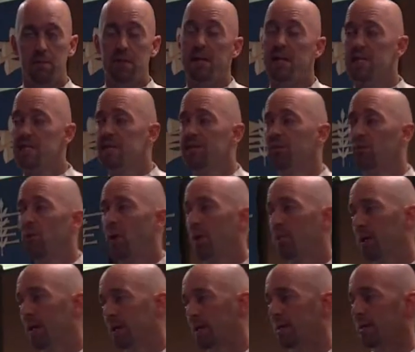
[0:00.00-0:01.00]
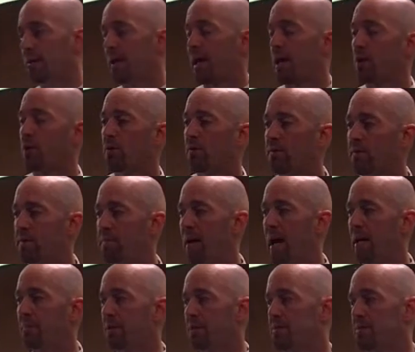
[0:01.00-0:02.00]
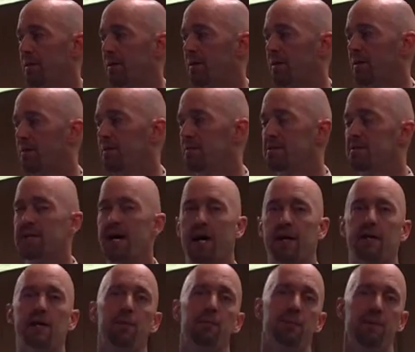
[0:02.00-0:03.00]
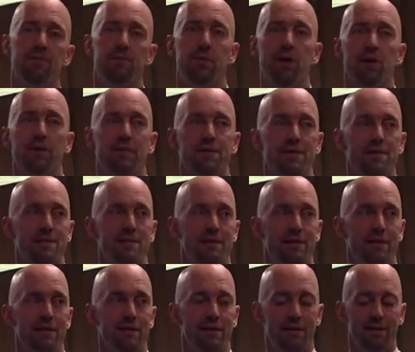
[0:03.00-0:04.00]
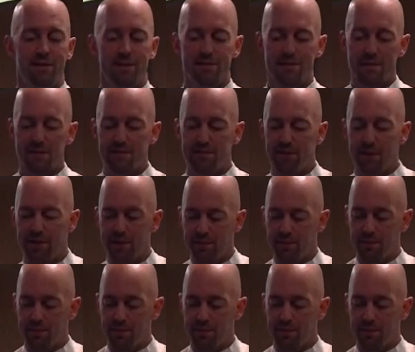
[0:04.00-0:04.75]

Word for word: And that's even why we can let go of the Bibles that are stacked up in front of us this evening.